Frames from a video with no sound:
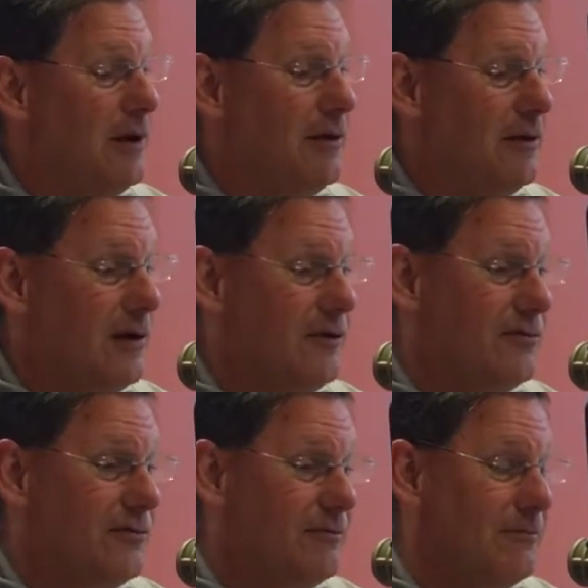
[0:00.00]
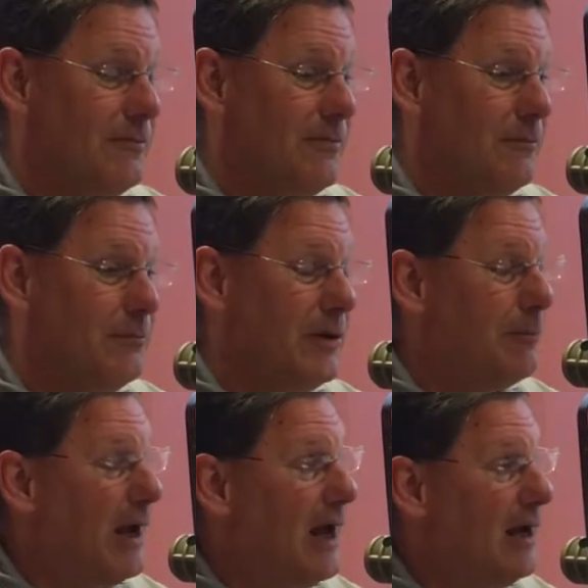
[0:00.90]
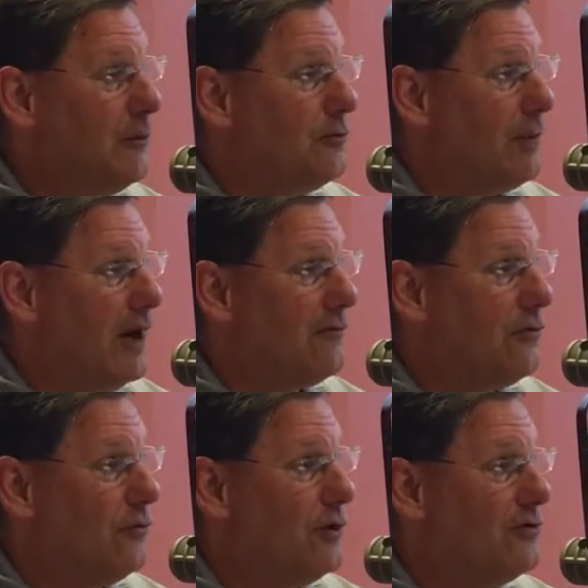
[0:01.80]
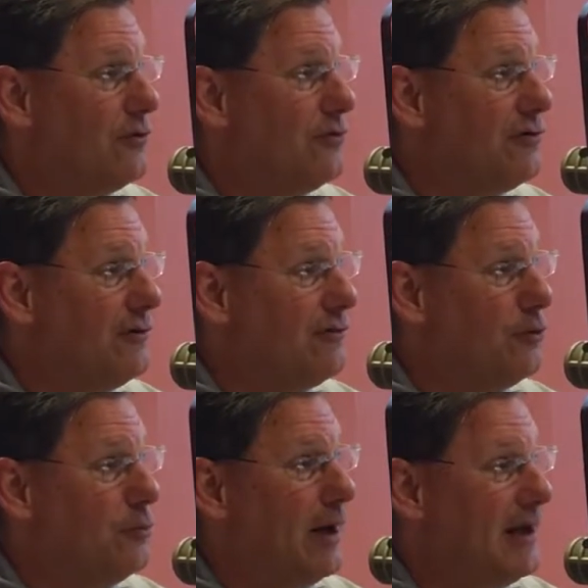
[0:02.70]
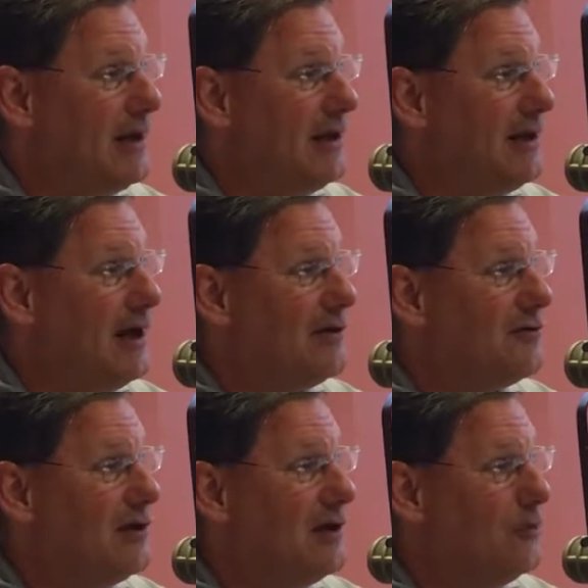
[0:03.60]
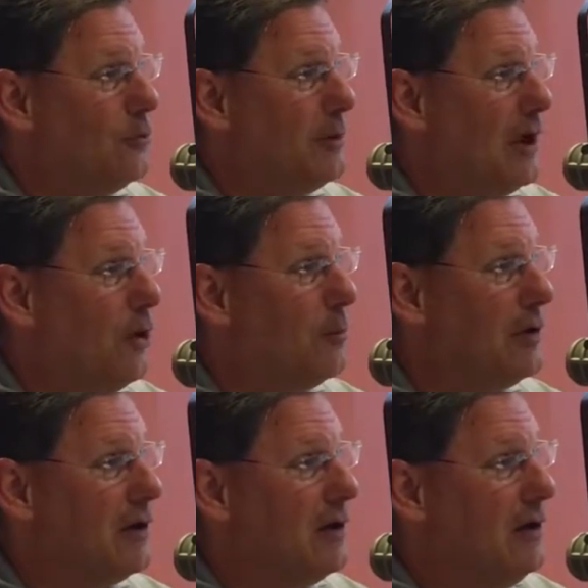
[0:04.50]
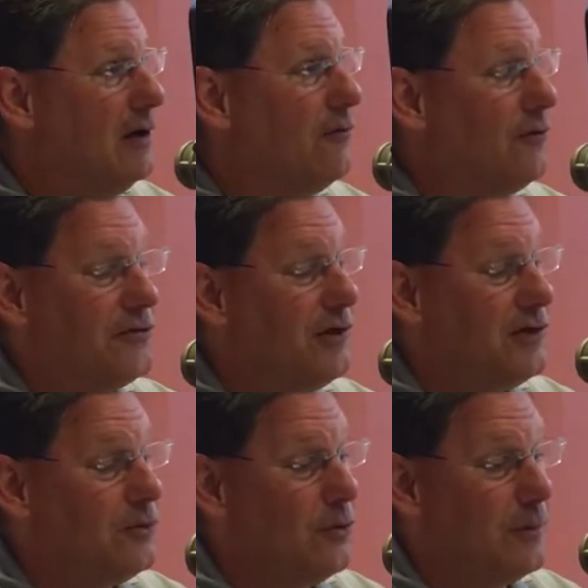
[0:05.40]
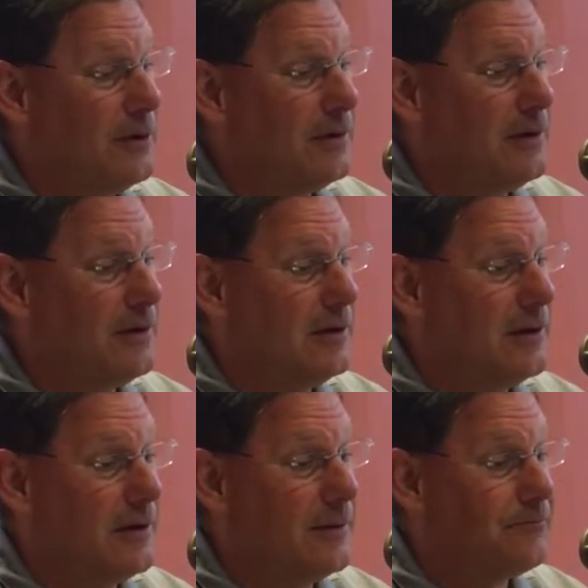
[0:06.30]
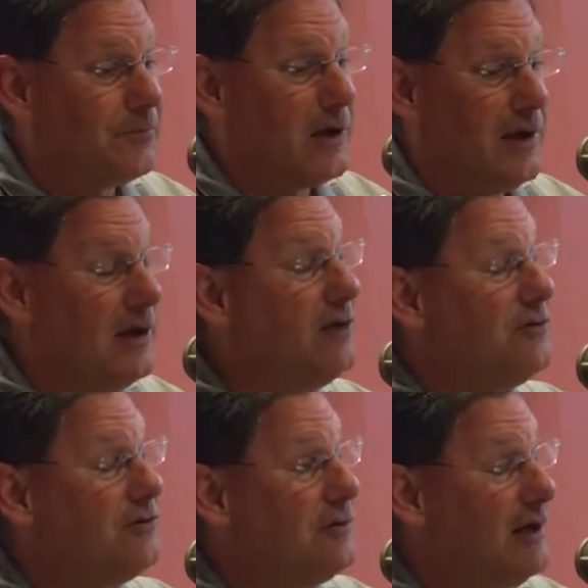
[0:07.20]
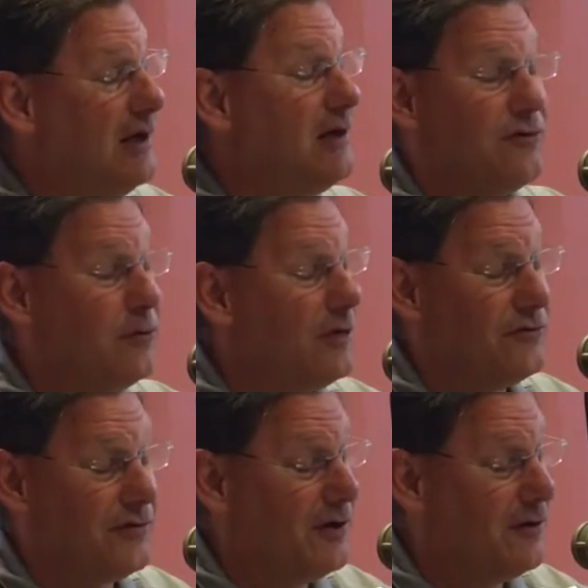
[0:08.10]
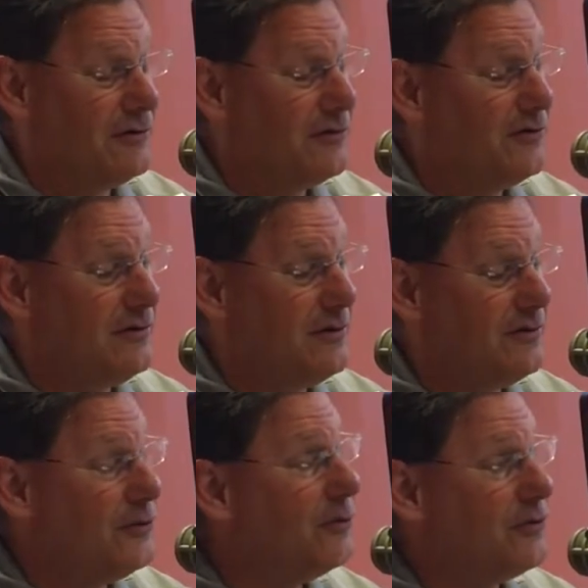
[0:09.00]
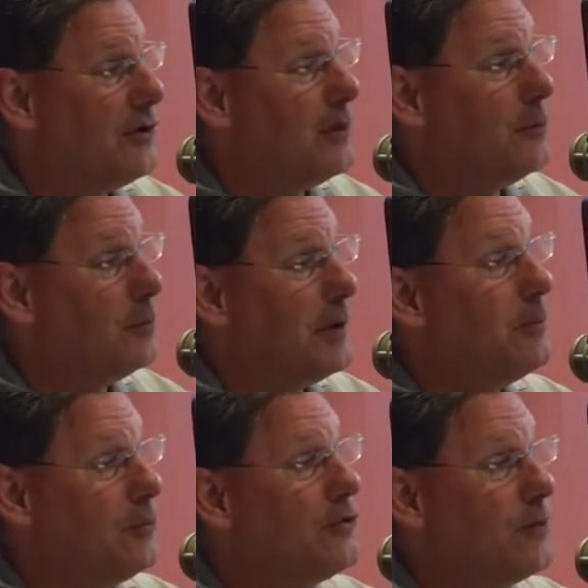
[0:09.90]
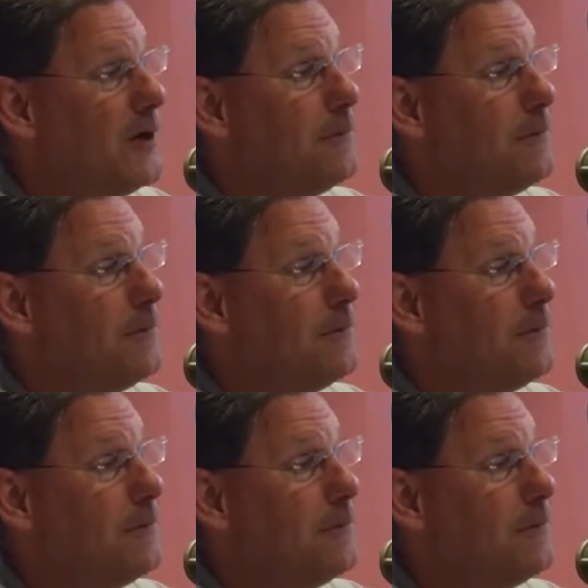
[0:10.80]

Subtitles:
He's been back. He was back for the regionals. He flew back in last night. Will be helping for the state tournament, and he and his wife Sarah, just two incredible people as well.